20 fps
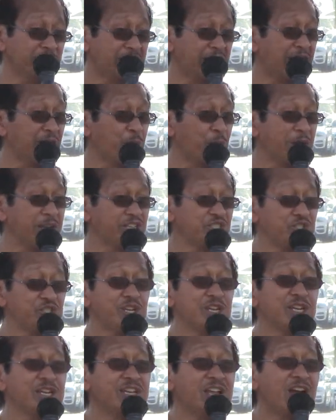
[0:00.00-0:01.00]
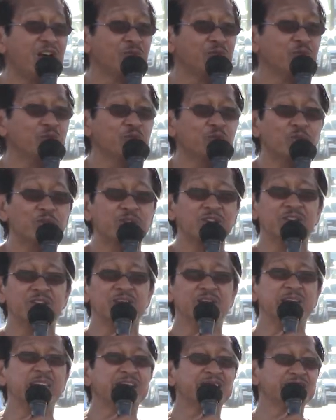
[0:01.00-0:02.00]
I want to share how to
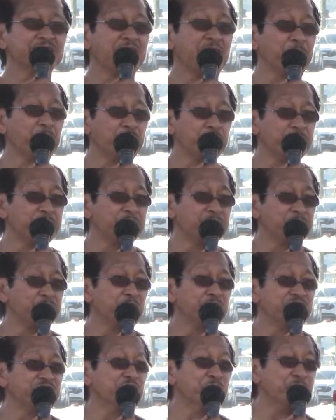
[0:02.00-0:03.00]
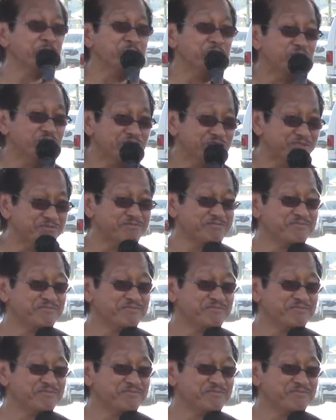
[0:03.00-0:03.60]
next time preach in Pidgin.